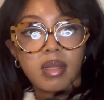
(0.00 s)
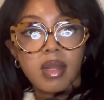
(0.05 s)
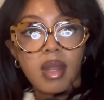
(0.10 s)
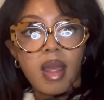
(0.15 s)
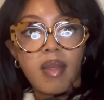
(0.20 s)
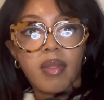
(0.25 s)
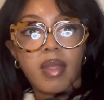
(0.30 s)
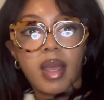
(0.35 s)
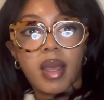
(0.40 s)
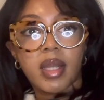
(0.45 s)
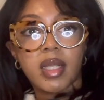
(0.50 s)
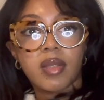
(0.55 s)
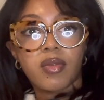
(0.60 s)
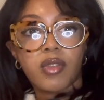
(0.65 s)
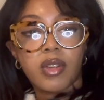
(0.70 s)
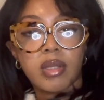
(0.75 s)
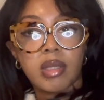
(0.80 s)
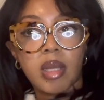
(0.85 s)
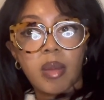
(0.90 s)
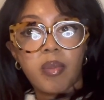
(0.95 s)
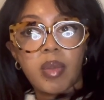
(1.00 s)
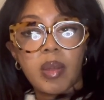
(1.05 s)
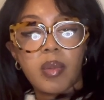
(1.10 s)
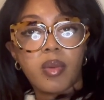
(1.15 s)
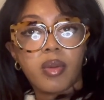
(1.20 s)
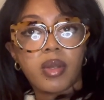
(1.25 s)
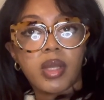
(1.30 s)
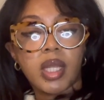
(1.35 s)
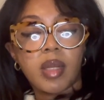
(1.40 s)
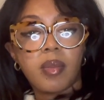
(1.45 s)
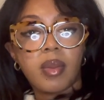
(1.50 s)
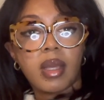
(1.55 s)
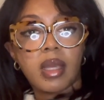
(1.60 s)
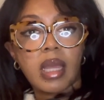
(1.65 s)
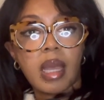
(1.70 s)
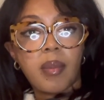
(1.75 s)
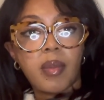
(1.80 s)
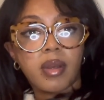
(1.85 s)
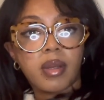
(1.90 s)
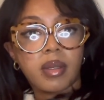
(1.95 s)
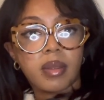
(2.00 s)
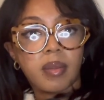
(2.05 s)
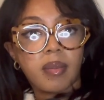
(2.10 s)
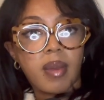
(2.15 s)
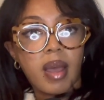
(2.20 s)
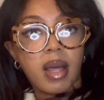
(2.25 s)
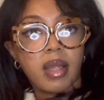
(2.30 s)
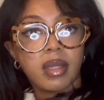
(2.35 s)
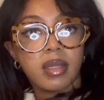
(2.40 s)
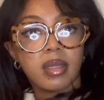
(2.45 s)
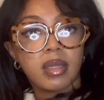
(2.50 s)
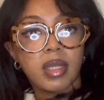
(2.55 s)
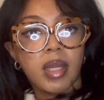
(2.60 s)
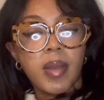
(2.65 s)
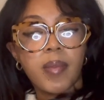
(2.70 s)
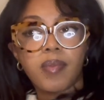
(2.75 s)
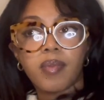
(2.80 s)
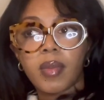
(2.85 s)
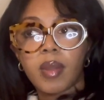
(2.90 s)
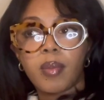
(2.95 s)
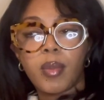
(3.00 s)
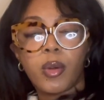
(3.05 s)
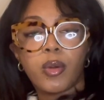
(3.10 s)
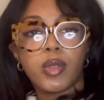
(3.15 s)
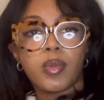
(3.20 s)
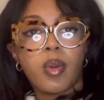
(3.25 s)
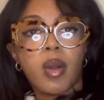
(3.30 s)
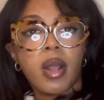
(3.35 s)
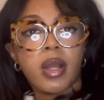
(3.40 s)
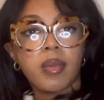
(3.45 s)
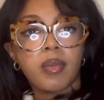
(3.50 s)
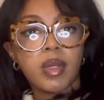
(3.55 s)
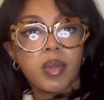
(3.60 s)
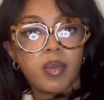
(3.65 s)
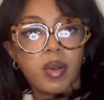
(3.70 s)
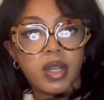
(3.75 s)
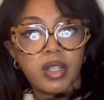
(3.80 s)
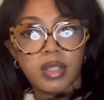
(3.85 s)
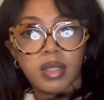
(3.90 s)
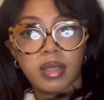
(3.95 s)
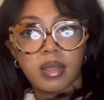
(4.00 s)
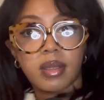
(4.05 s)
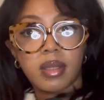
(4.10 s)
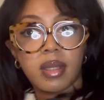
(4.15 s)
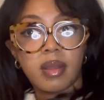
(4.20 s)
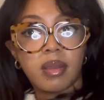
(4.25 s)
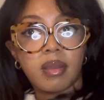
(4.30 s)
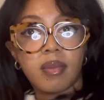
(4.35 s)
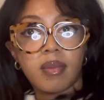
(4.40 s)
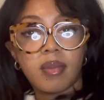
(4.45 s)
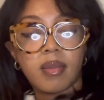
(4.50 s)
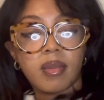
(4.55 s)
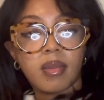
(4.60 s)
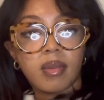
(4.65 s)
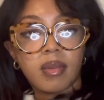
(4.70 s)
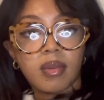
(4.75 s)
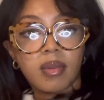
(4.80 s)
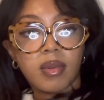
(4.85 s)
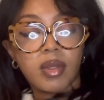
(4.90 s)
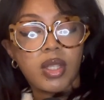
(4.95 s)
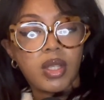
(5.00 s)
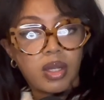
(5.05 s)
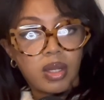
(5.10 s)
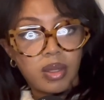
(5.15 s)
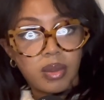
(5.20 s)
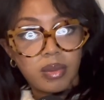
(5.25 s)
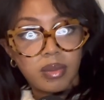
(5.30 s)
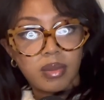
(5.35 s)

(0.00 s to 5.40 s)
And that for some people, it could be a chemical imbalance, postpartum depression, you know,